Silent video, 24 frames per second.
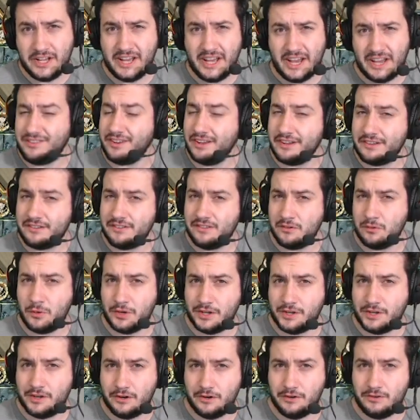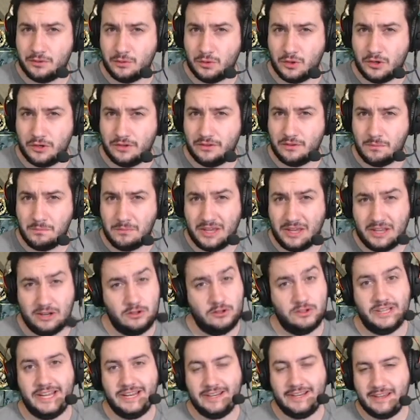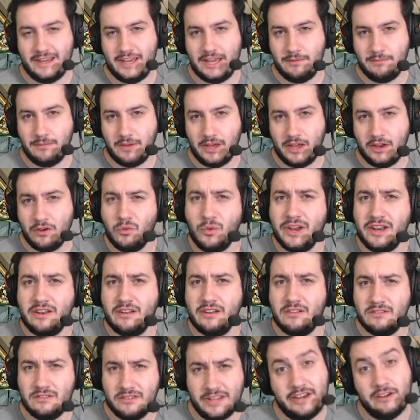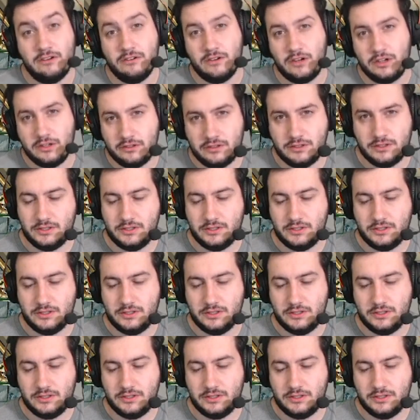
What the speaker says: are decks that want to go toward the mid or late game and win later on.